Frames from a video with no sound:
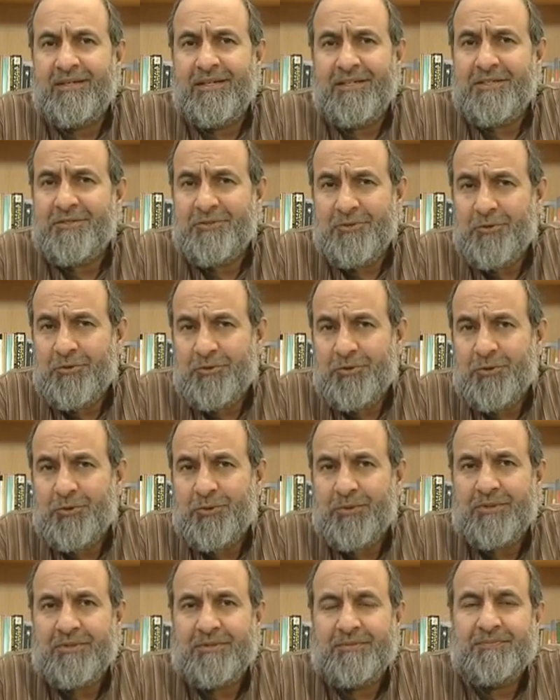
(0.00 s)
it is no
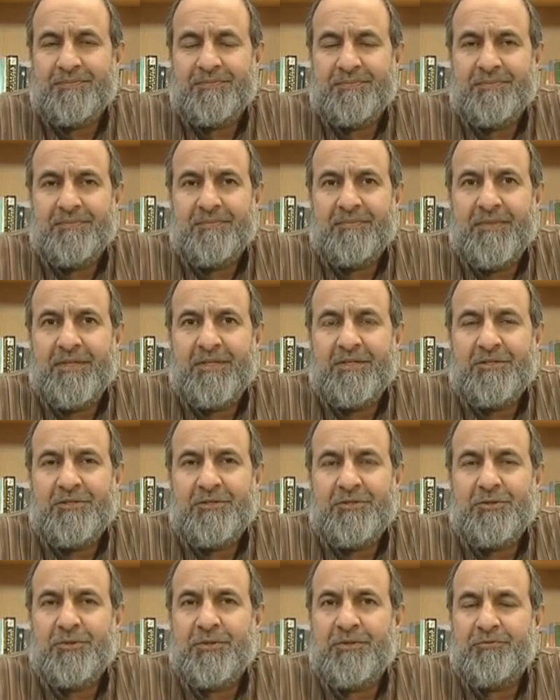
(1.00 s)
joke.
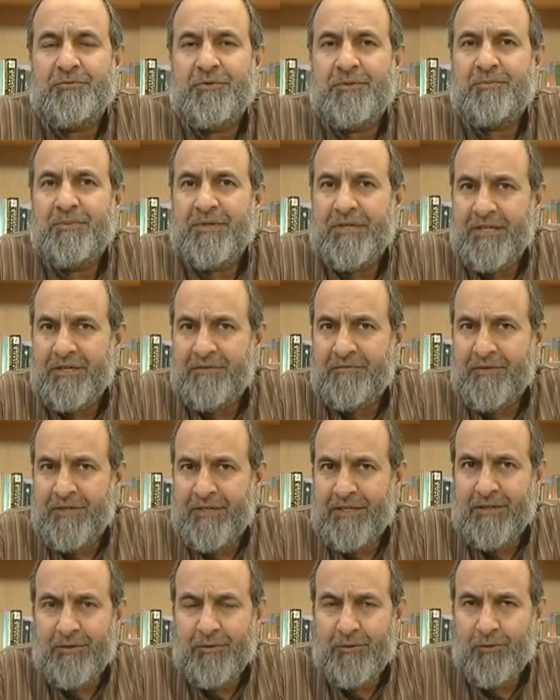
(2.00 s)
So if we believe
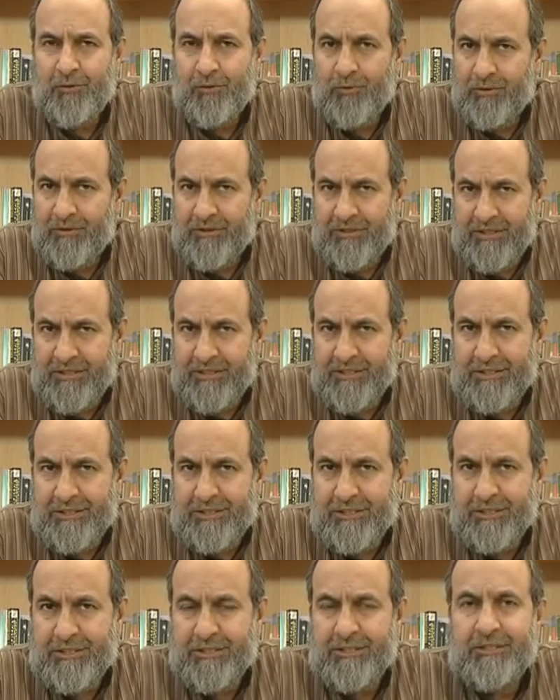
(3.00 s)
in all
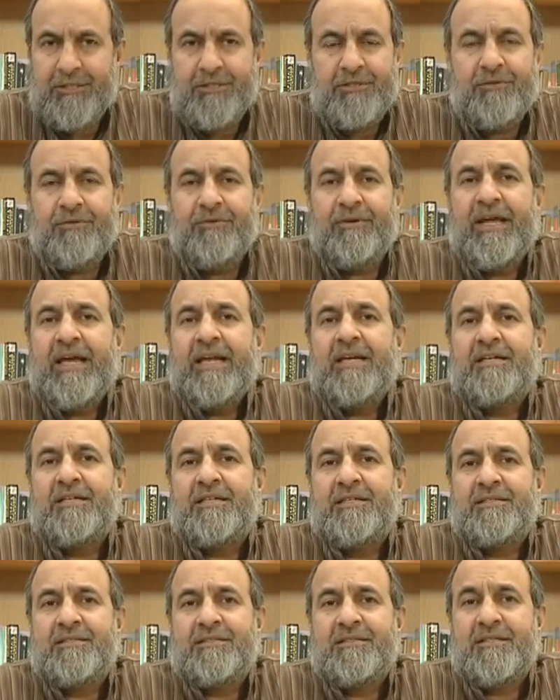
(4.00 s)
these
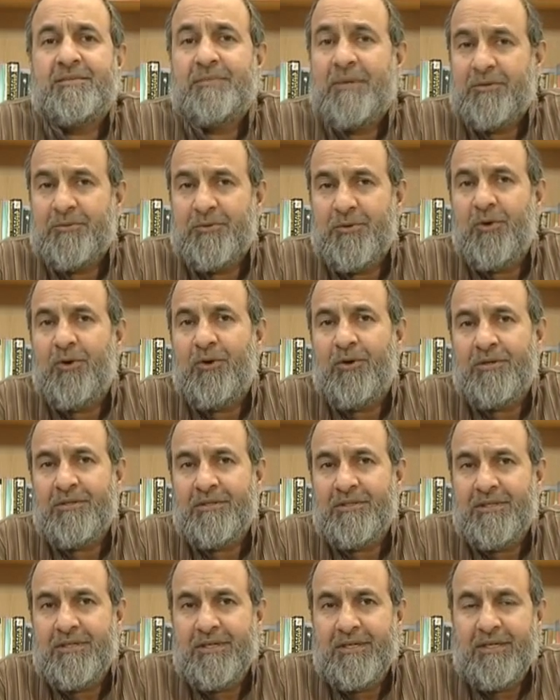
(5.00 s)
realities about
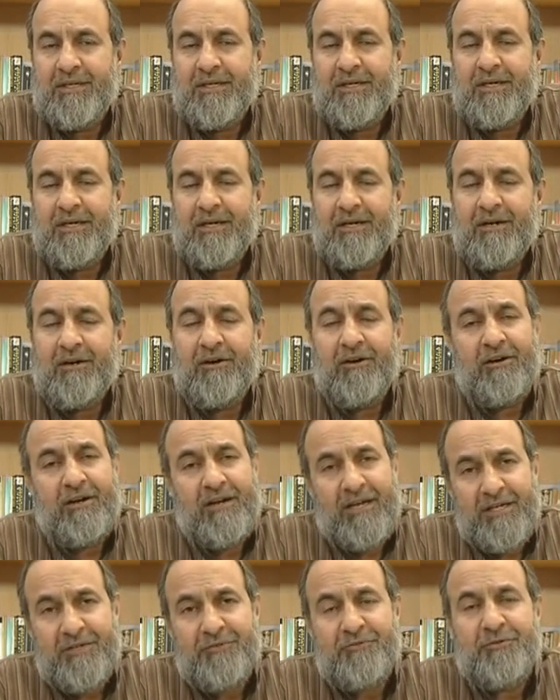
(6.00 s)
God, our
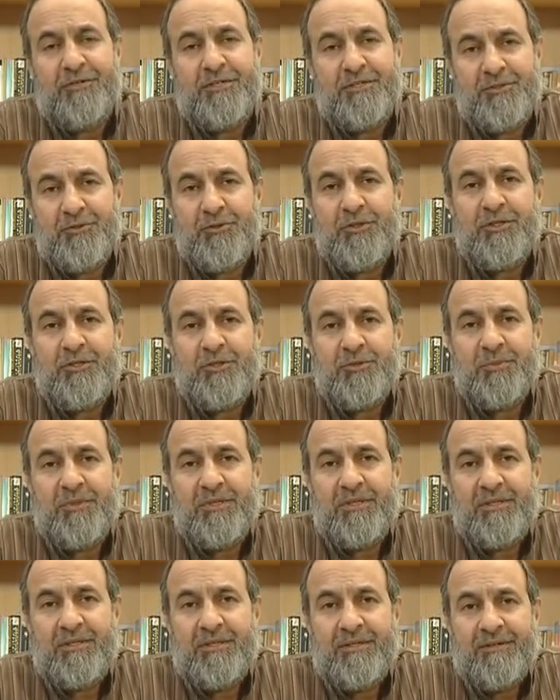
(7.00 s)
life is going to
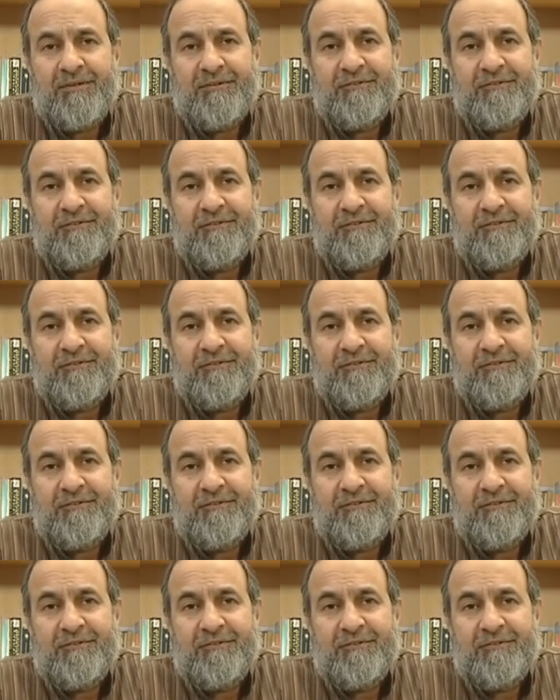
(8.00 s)
be